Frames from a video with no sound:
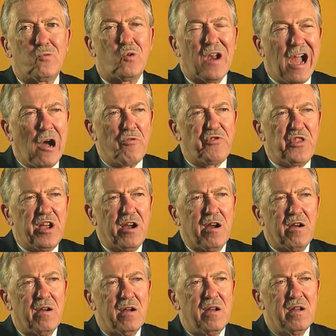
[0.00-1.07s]
We're out
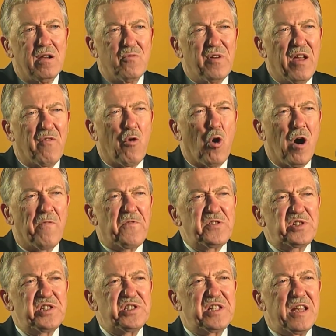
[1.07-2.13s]
there. We have
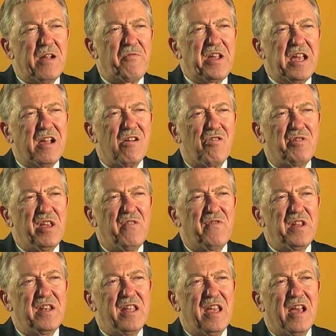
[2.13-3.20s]
offices in every county
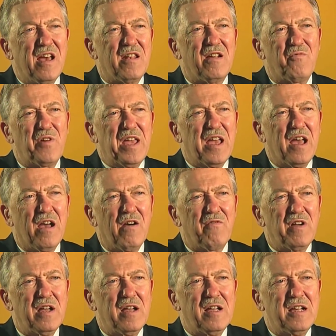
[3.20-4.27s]
of Indiana. We
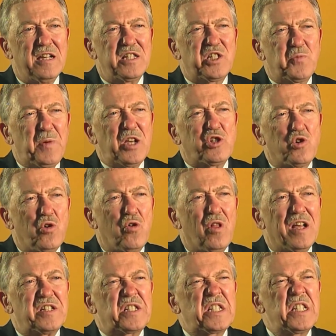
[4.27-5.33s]
have
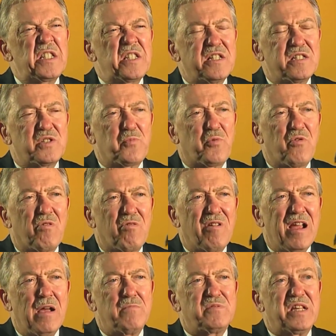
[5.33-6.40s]
special assistance
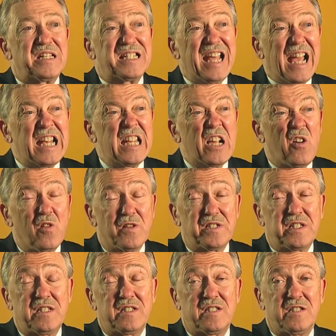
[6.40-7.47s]
programs, uh, technical
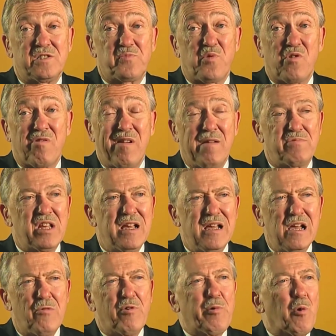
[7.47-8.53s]
assistance programs.
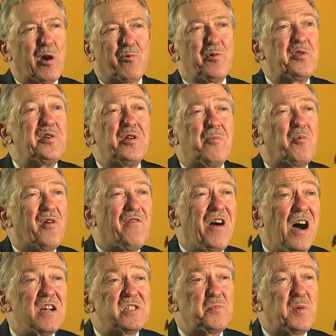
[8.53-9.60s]
We work with a number of
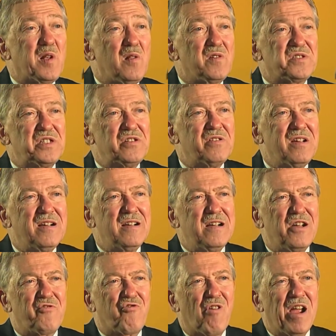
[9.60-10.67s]
hospitals and
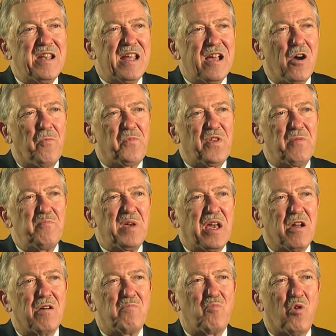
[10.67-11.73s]
trying to help them
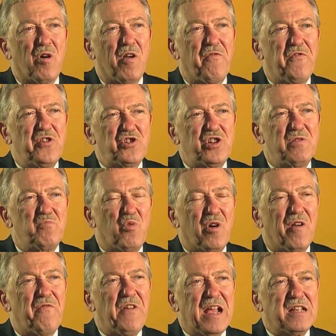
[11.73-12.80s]
become more efficient,
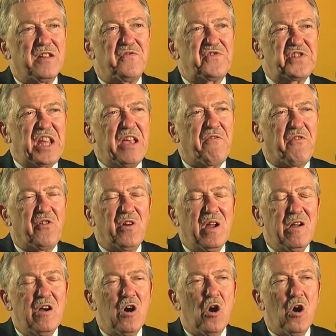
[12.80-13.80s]
more effective, safer.